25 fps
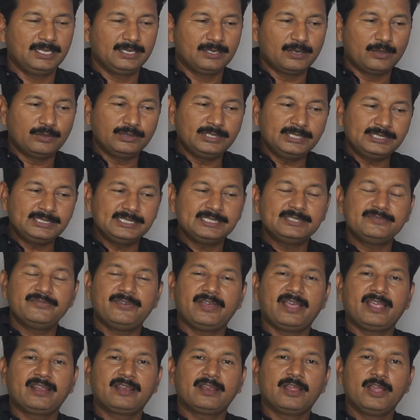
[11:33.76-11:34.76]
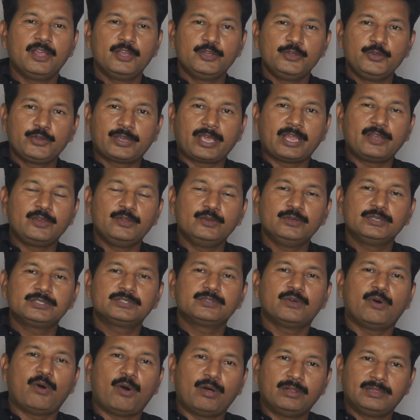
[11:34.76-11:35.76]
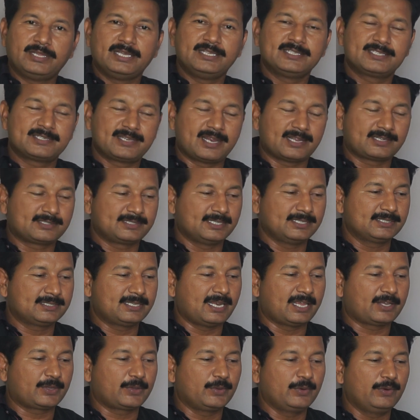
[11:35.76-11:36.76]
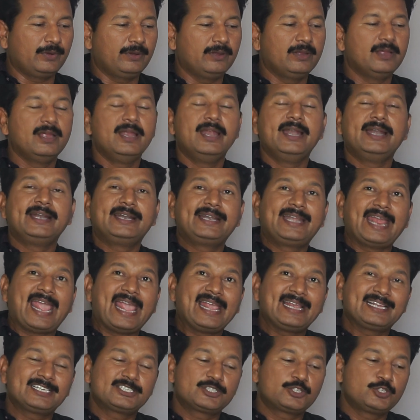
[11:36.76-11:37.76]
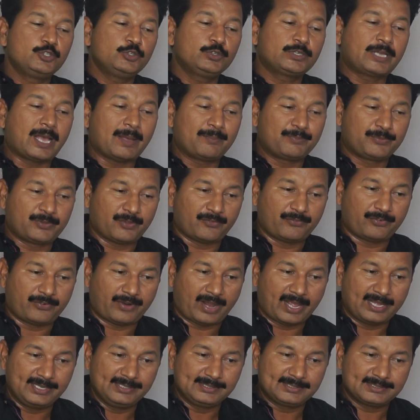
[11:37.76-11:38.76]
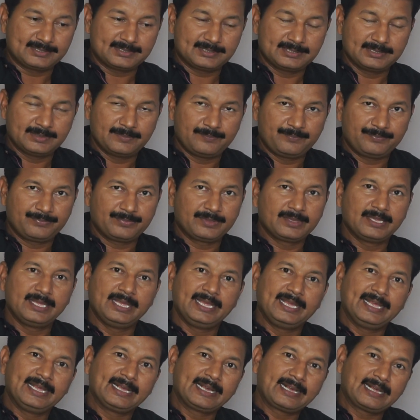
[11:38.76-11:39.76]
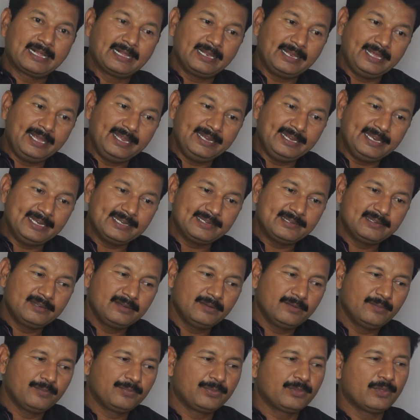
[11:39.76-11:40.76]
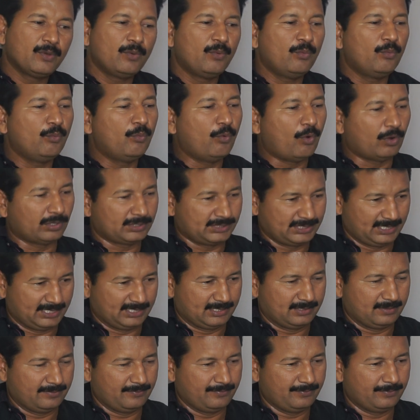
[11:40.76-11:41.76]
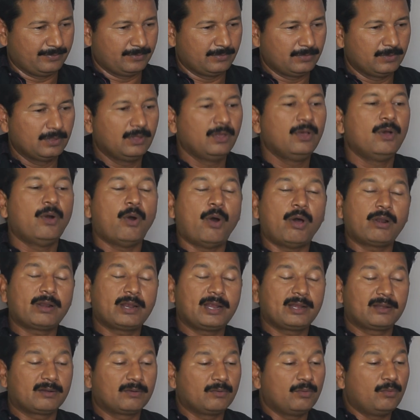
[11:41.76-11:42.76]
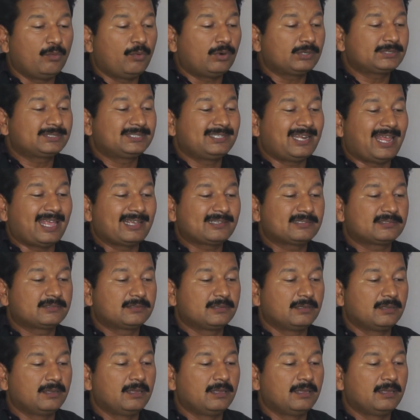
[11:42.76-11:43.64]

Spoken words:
Now this is where you can use all the instructions like take 2 cups of rice, clean it, wash it. Alright, what's next?